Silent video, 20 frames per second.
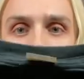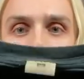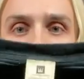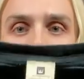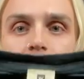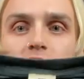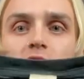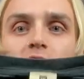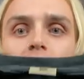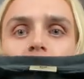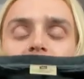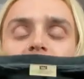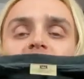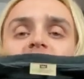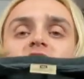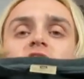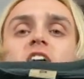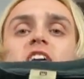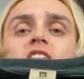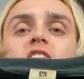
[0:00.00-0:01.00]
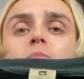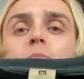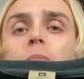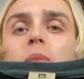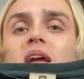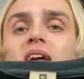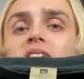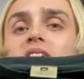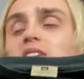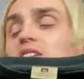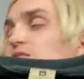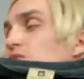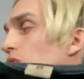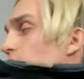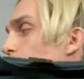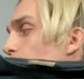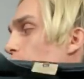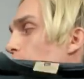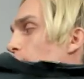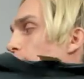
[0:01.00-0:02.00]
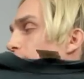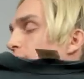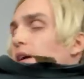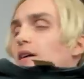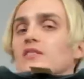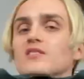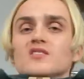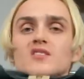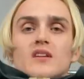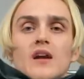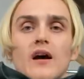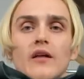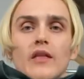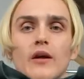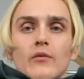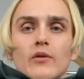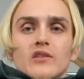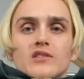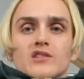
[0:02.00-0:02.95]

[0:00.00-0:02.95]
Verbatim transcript: So just got some band tees to throw in there to see how they would